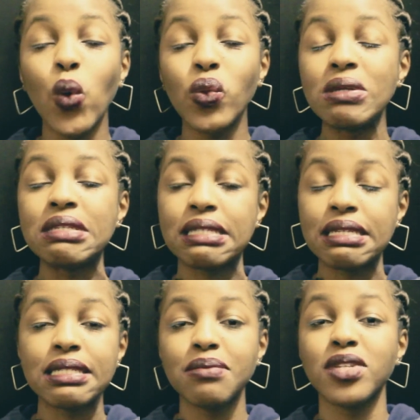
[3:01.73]
all those
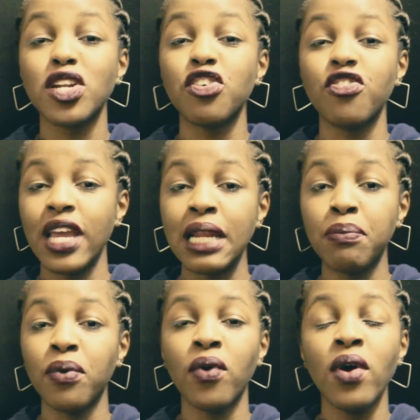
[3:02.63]
systems that are
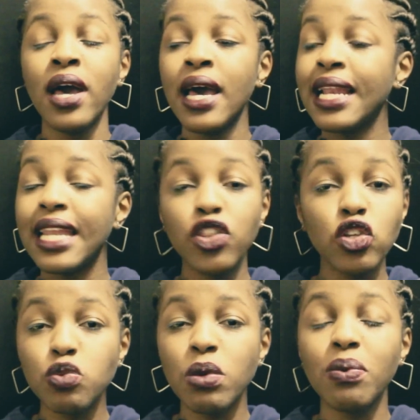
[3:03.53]
available. Let
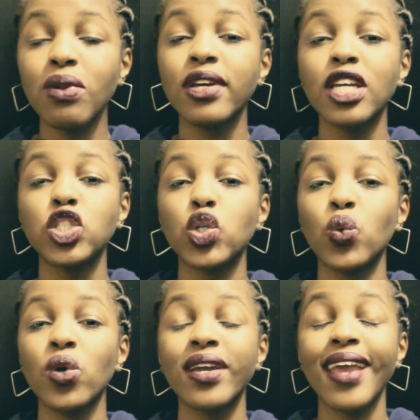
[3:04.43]
those people look at your
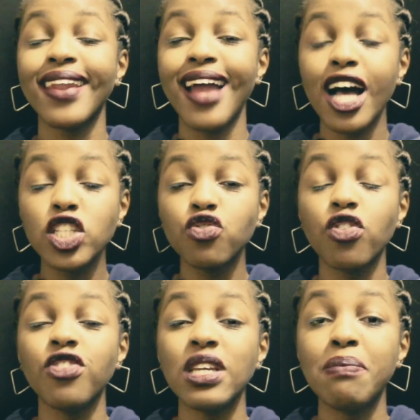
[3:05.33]
work and ask for
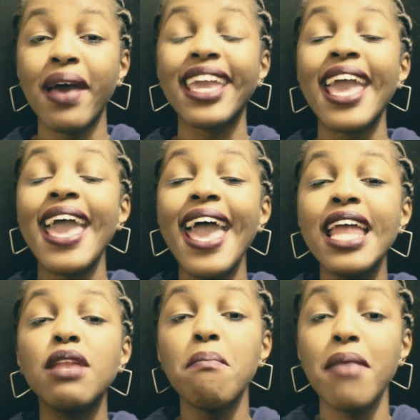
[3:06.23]
feedback,
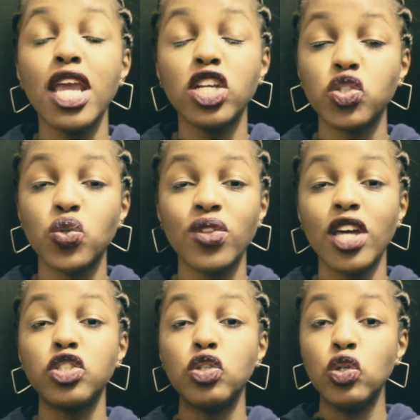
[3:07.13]
and make sure
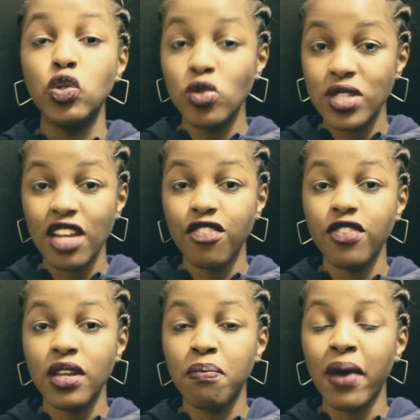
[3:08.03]
that you use that
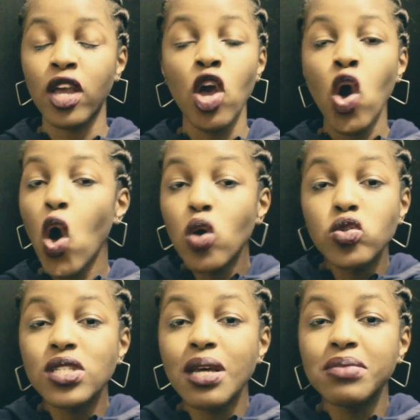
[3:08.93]
feedback.
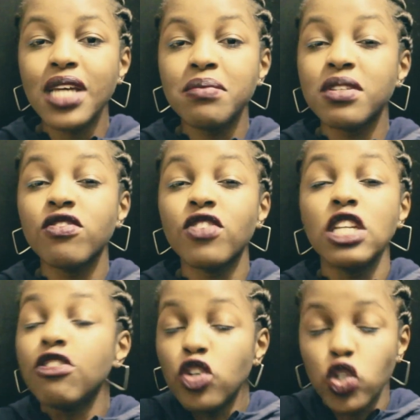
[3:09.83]
Also, sometimes even
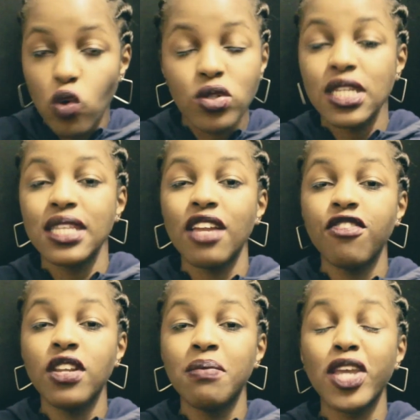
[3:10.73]
if you don't seek that
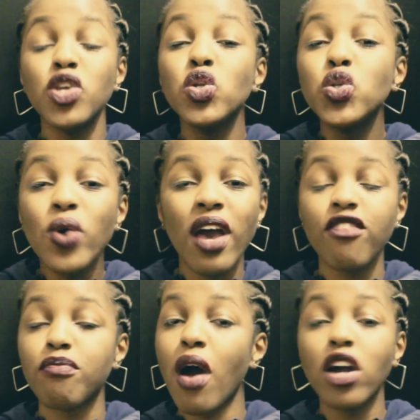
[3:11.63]
feedback, you do
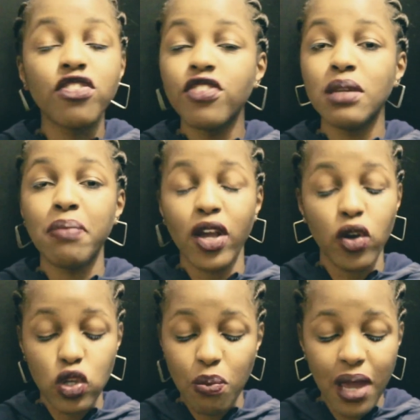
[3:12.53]
have marked feedback
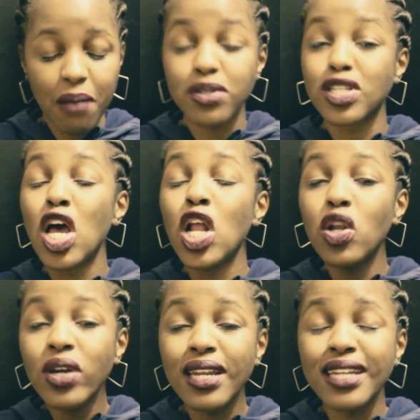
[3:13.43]
on your papers.
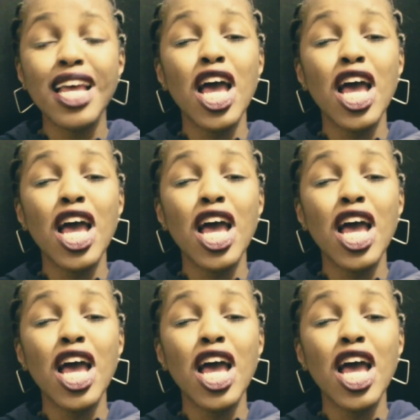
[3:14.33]
Look at it.